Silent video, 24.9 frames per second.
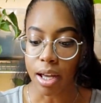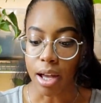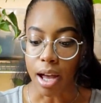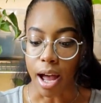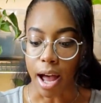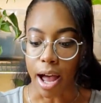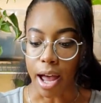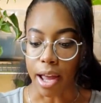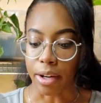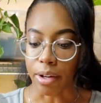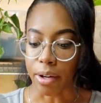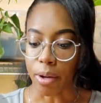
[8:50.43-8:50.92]

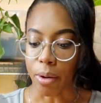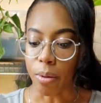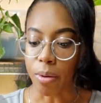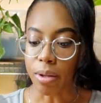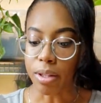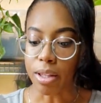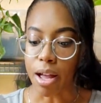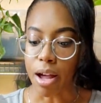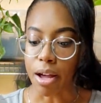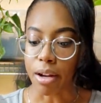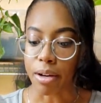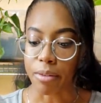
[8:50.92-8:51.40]
I know
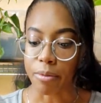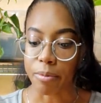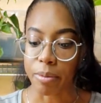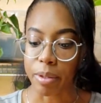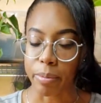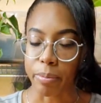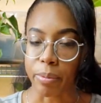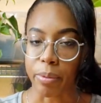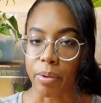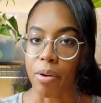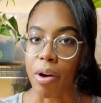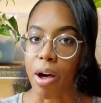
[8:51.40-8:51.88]
a lot of
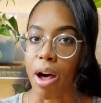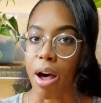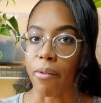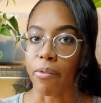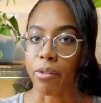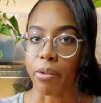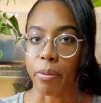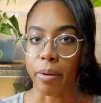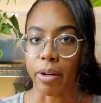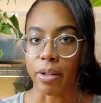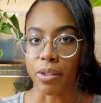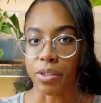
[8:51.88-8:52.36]
people
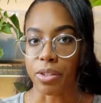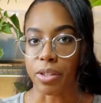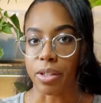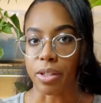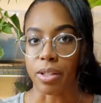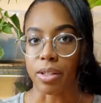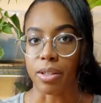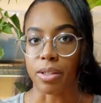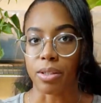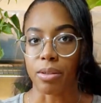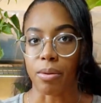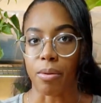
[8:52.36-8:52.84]
have
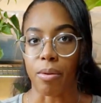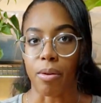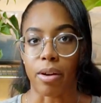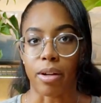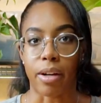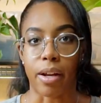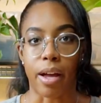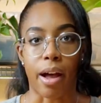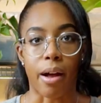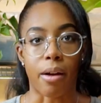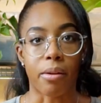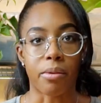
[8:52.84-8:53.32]
questions
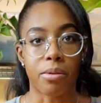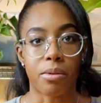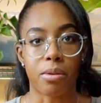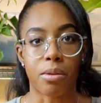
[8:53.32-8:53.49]
on how